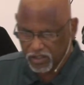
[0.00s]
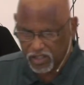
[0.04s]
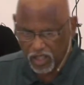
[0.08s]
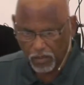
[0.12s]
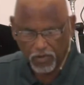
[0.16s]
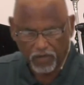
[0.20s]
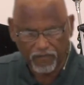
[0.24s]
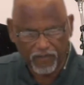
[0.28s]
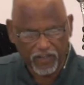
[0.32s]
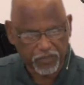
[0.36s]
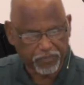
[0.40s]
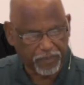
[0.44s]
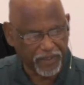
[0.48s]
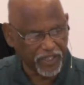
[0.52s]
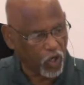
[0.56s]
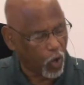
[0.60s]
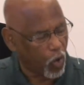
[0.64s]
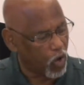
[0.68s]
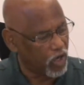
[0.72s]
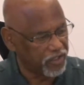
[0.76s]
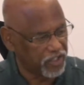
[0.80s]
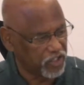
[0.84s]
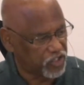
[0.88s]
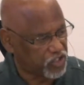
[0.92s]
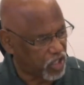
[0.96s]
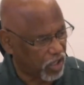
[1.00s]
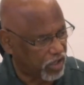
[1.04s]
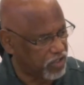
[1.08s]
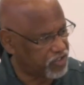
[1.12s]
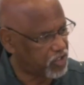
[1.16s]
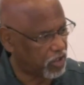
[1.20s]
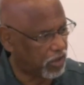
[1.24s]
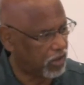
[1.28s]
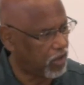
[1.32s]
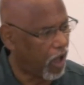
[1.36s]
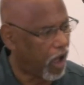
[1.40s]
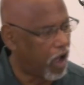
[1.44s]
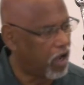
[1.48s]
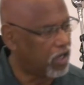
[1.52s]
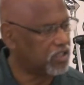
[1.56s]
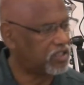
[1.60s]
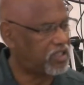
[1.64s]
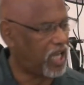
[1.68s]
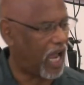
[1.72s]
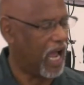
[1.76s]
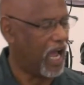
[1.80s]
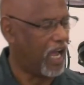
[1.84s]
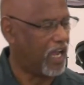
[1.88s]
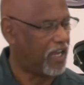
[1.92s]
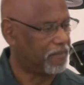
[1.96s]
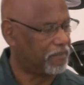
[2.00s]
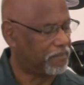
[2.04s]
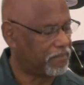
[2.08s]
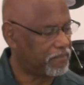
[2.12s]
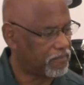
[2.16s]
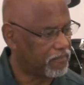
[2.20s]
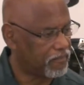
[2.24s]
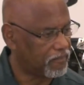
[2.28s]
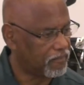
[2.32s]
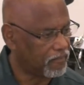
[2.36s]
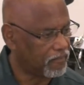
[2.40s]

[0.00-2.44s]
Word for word: Some of us have been going to church a long time,